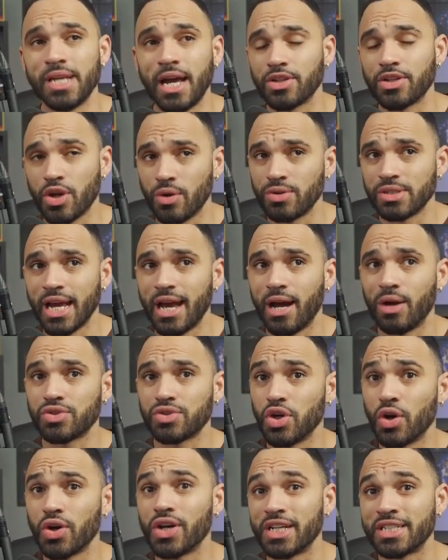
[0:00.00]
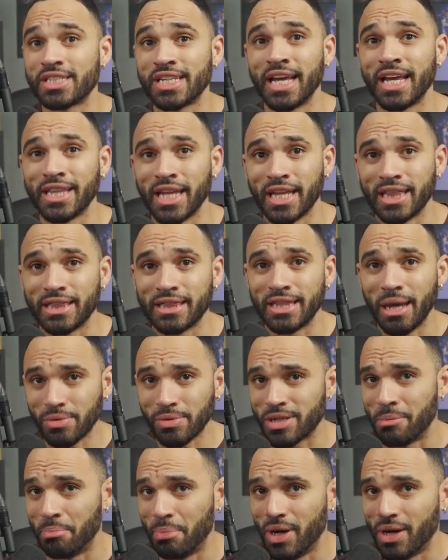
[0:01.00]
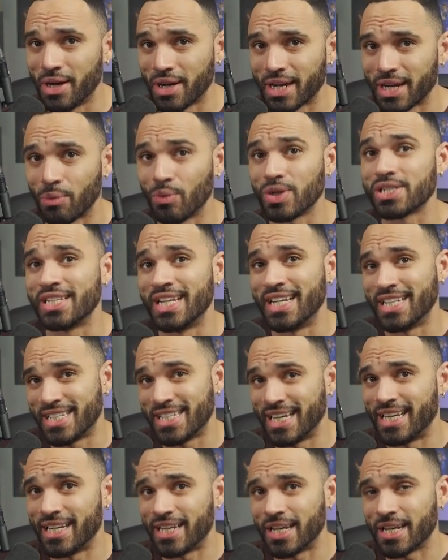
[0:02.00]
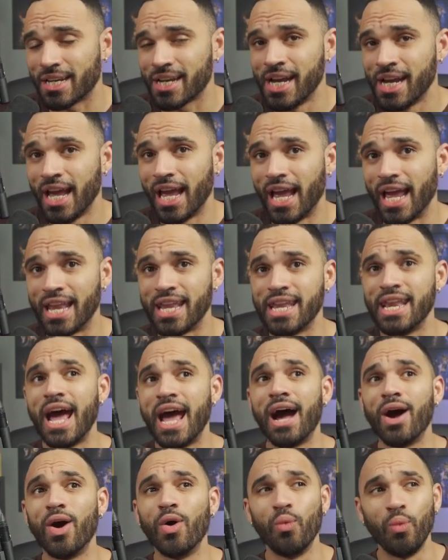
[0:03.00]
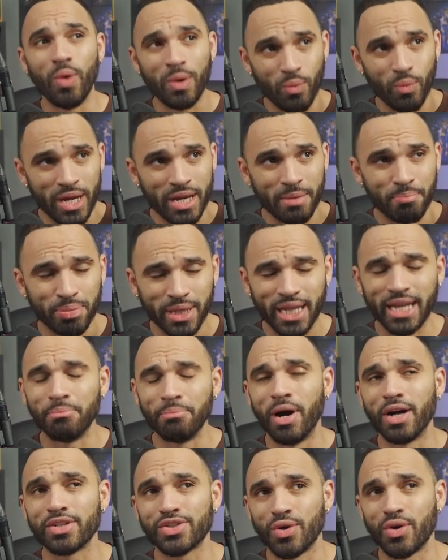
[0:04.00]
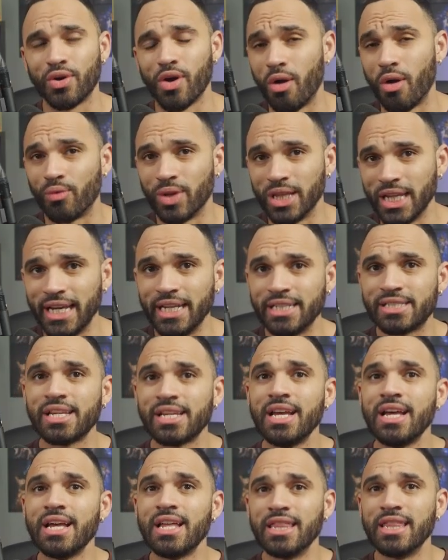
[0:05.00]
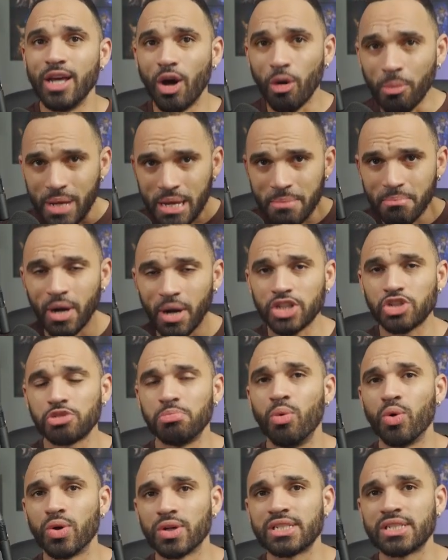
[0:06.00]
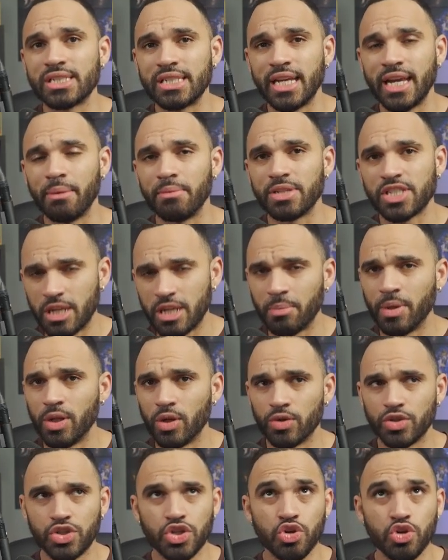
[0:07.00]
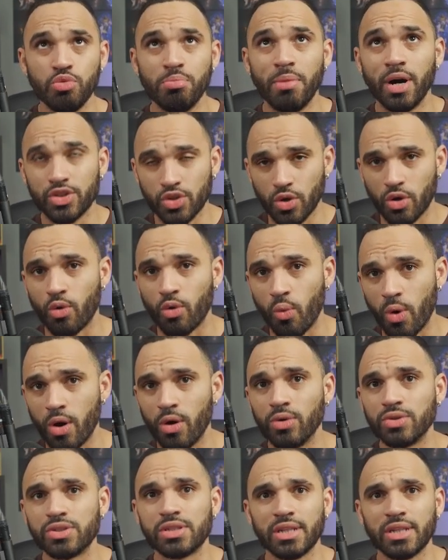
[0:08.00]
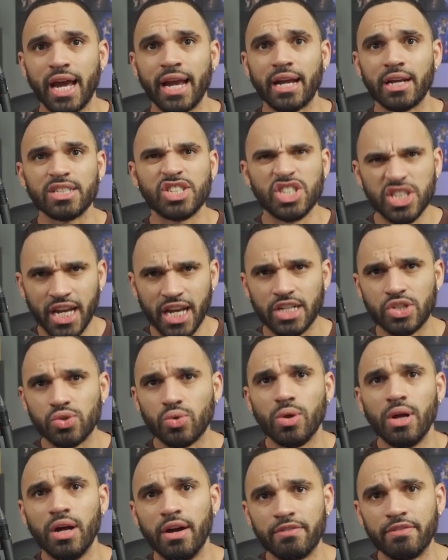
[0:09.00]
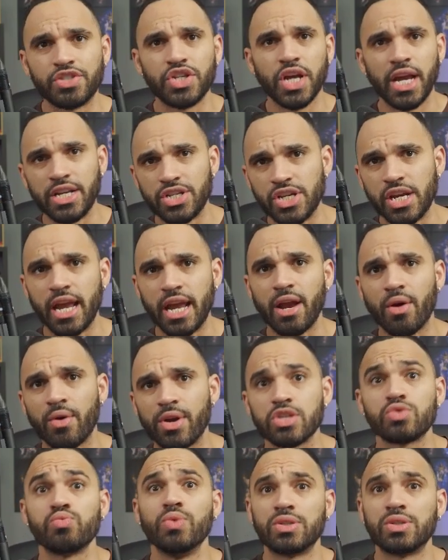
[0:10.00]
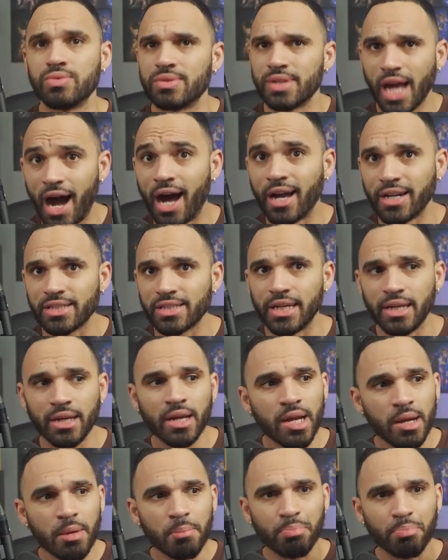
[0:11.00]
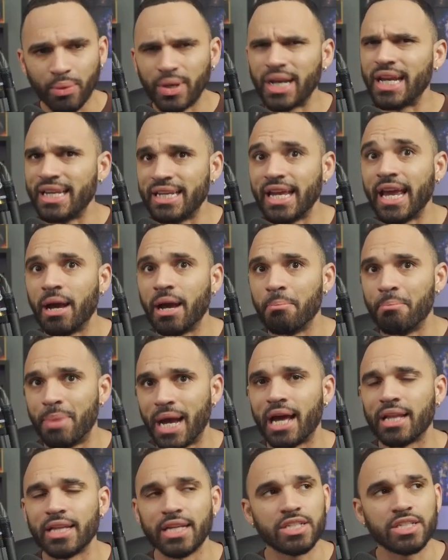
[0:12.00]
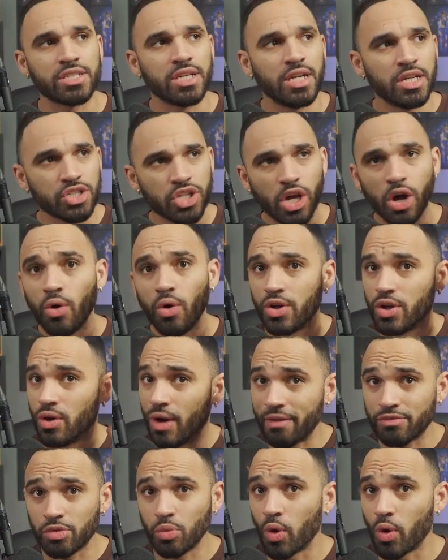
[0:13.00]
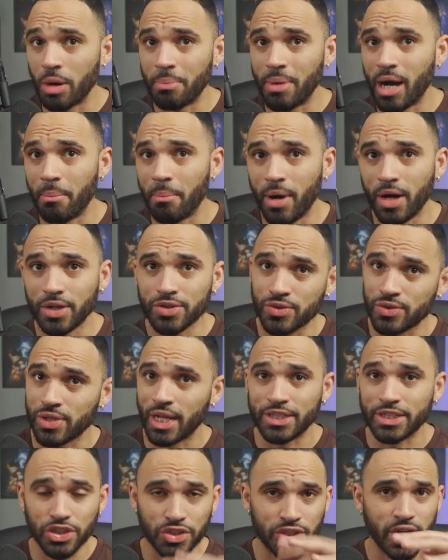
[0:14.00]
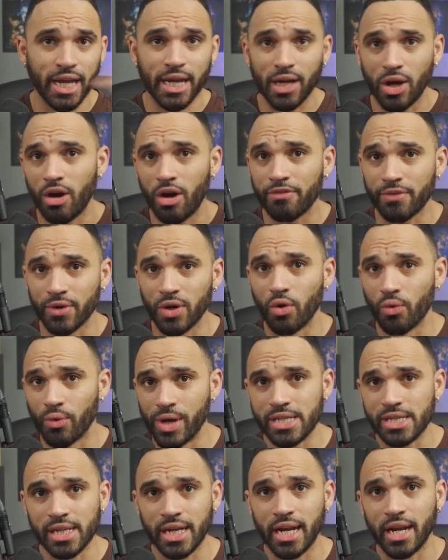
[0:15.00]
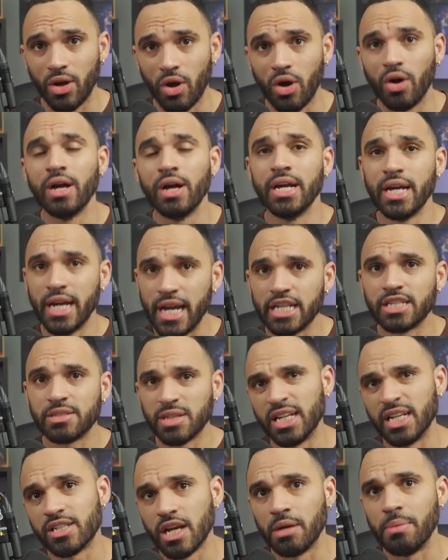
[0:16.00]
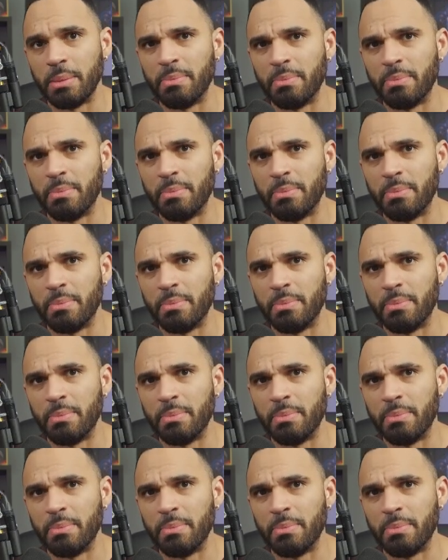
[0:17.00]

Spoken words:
out Tokita said that was a bug. It wasn't intended. And now when we play Monster Hunter on release, they'll be much more similar to Monster Hunter World's like schedule of changing areas, which was honestly pretty damn balanced. So you don't have to worry about monsters like just taking off for no reason at all. It's going to be